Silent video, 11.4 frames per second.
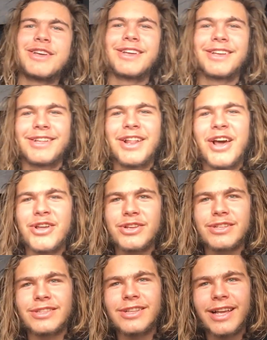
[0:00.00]
You
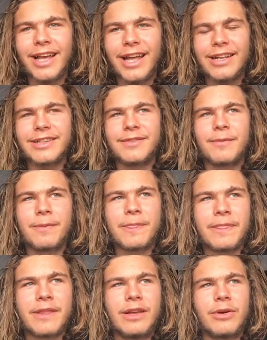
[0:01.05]
just look at it.
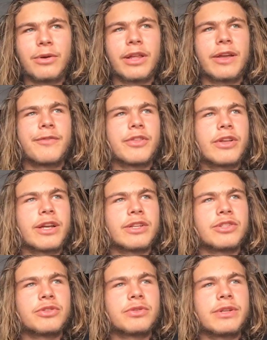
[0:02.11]
Or like if you look at a
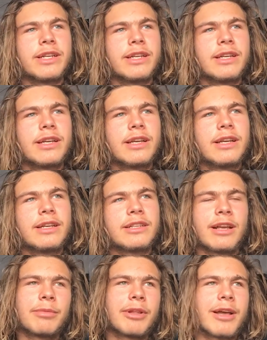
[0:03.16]
tree,
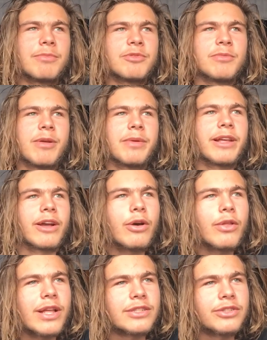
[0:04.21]
sometimes you may be like, oh,
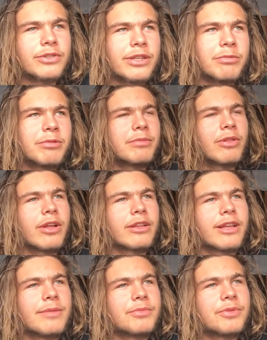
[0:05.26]
that's a tree, but a lot of
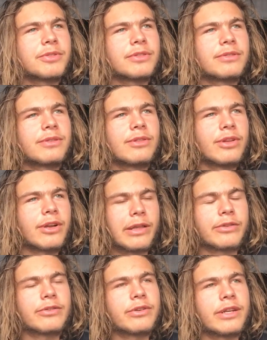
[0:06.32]
times you'll just look at the
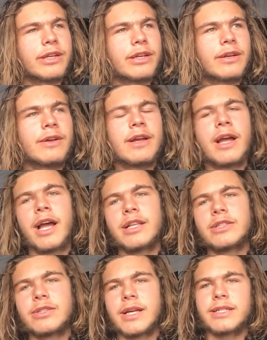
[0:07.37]
tree. And
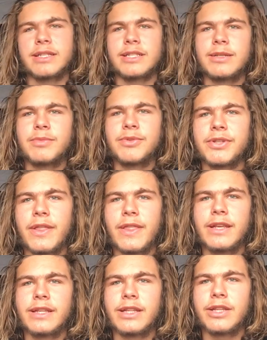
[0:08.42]
so that's a similar
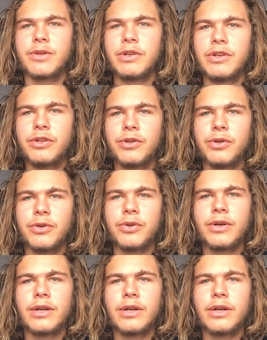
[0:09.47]
thing that you would do